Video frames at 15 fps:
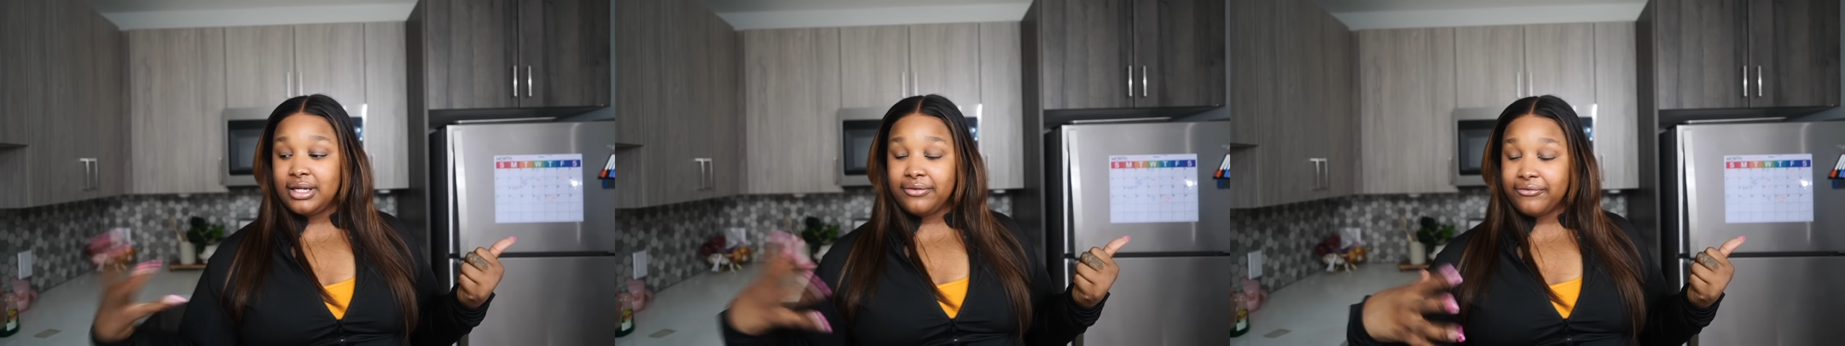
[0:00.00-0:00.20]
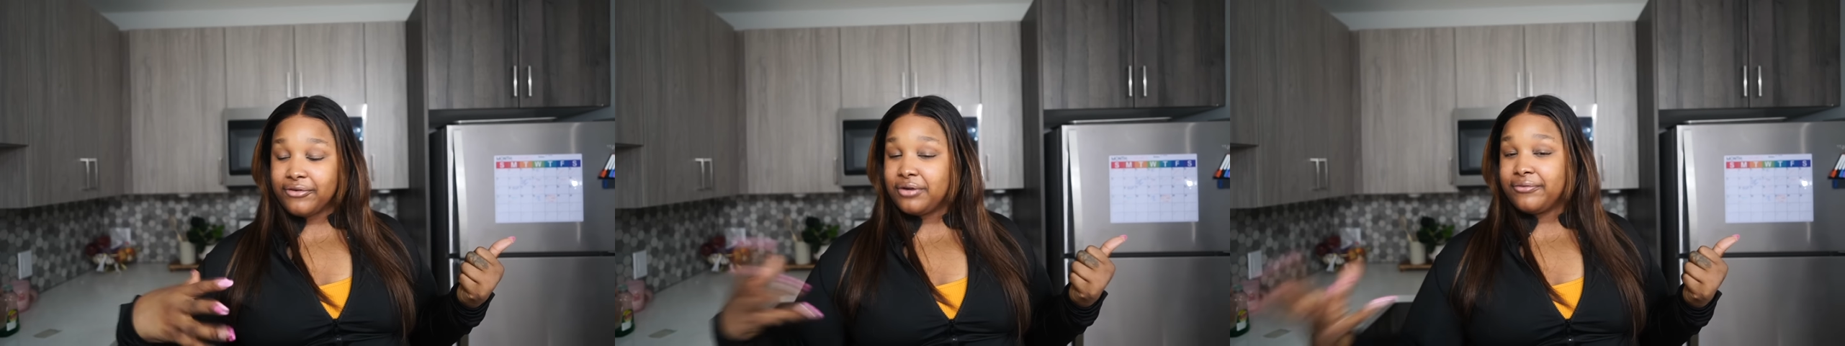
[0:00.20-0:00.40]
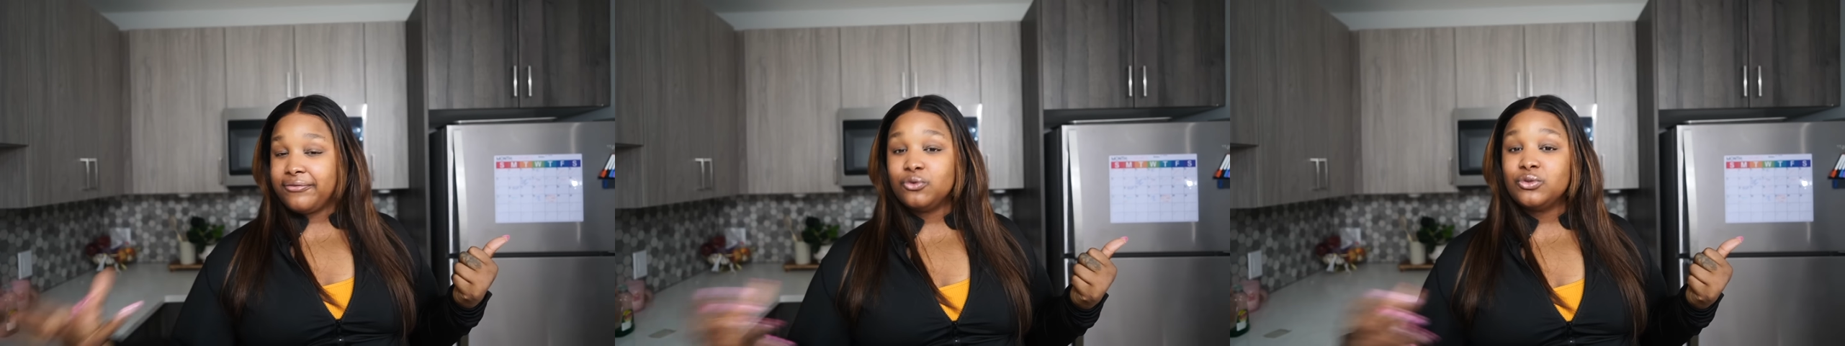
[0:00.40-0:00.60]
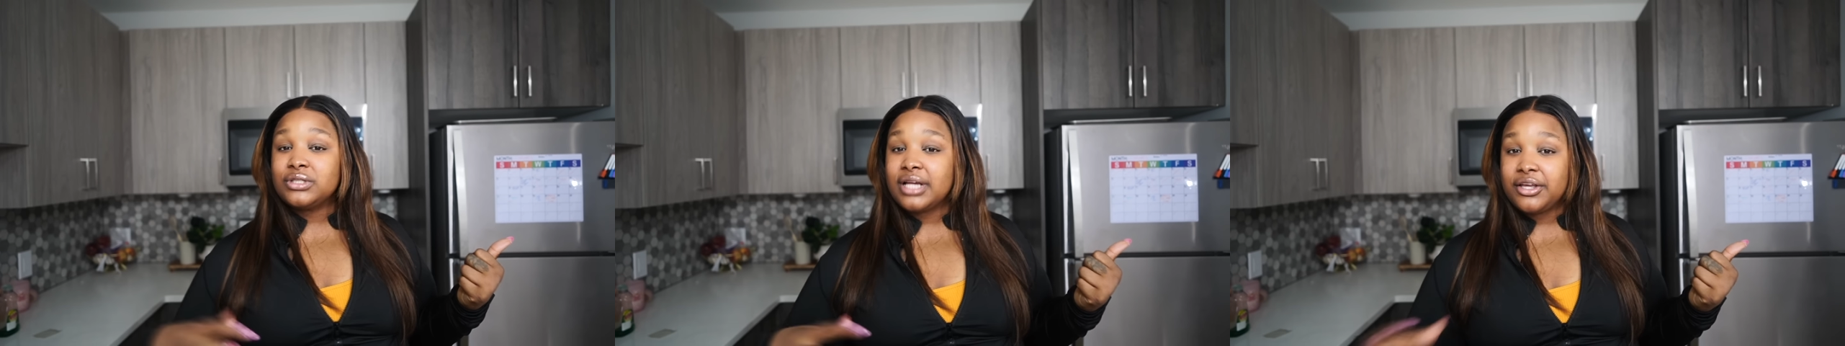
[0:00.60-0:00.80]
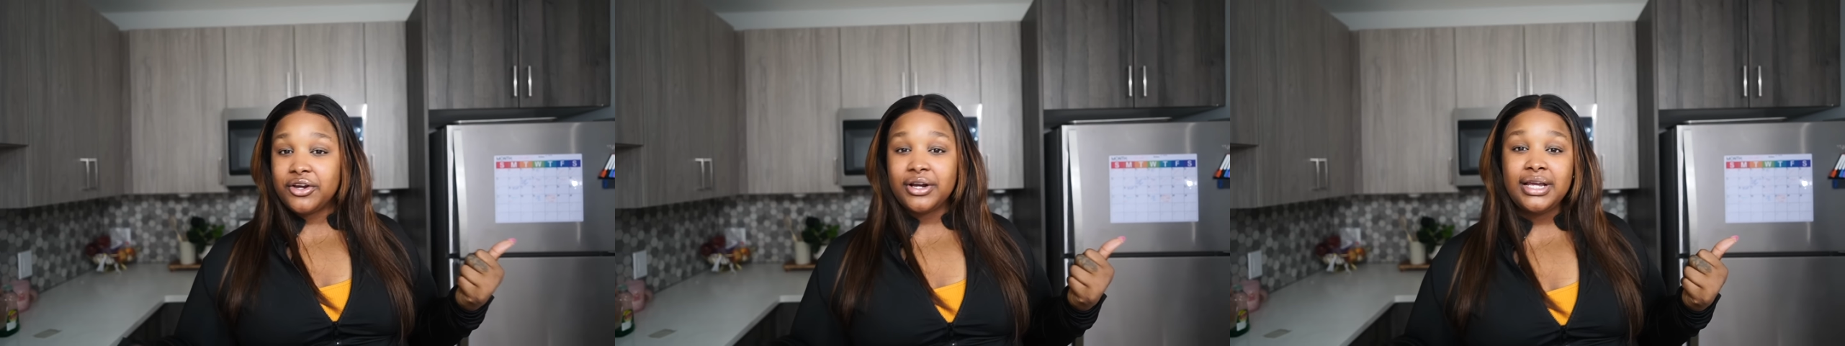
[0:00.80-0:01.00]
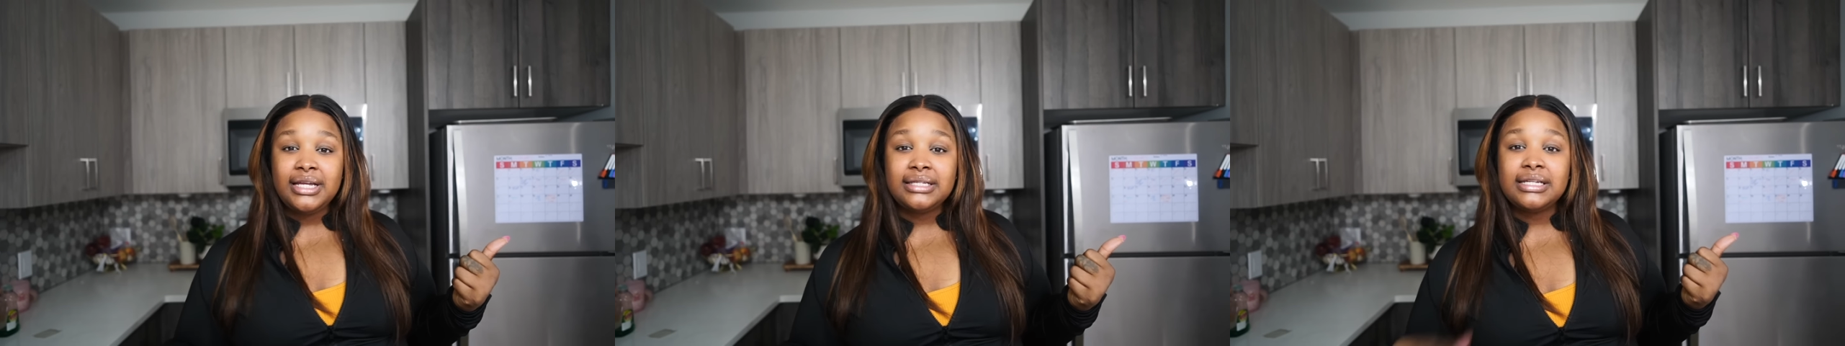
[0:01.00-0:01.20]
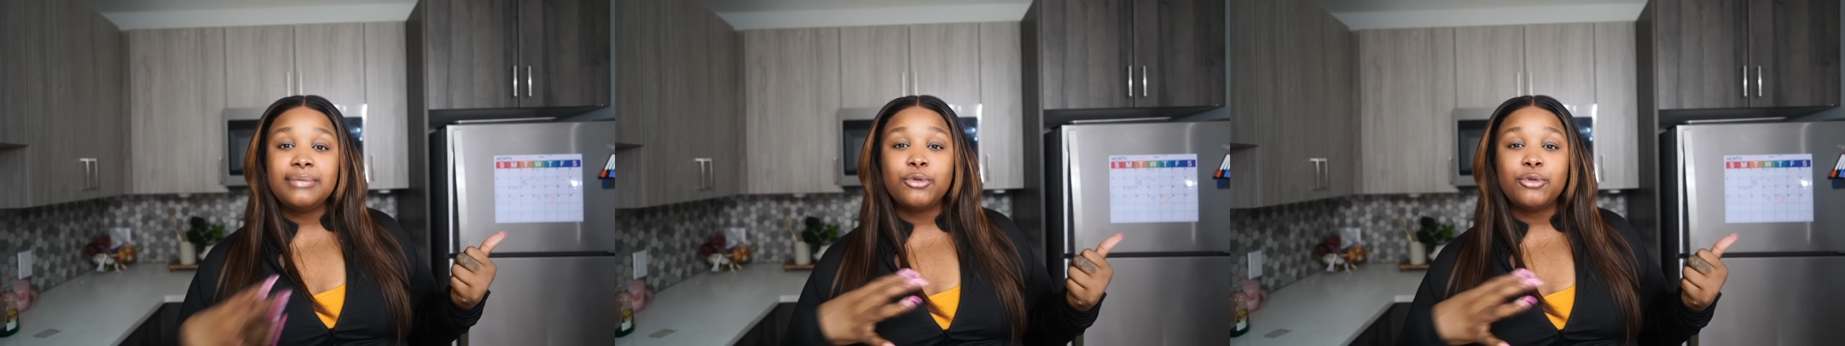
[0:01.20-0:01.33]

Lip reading: different foods that you're eating,